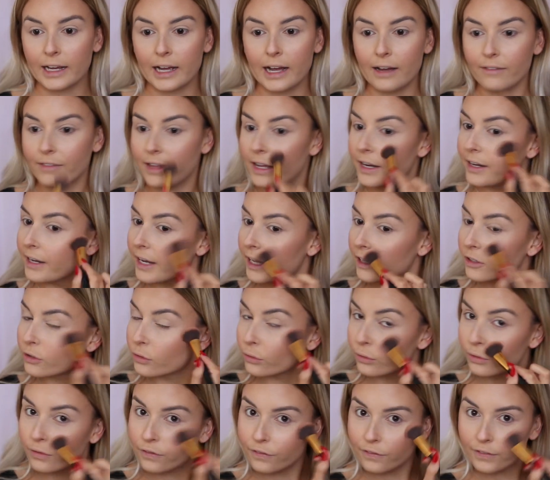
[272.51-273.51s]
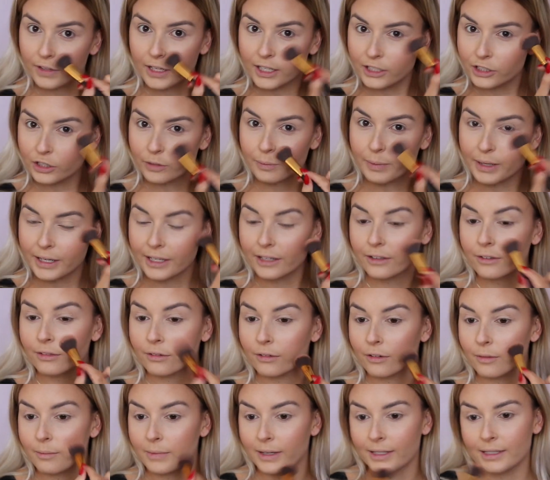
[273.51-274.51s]
I have that natural flush of pink
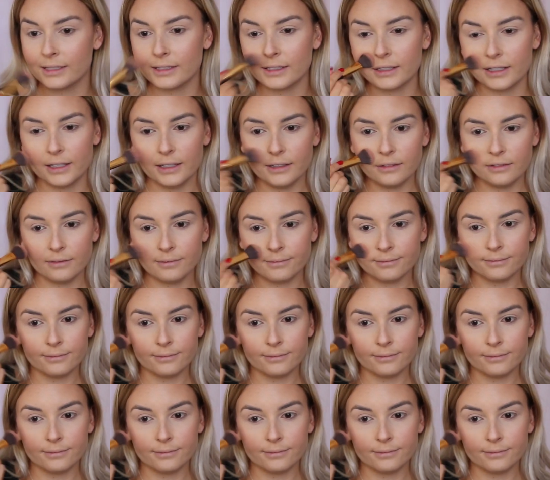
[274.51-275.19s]
through my skin.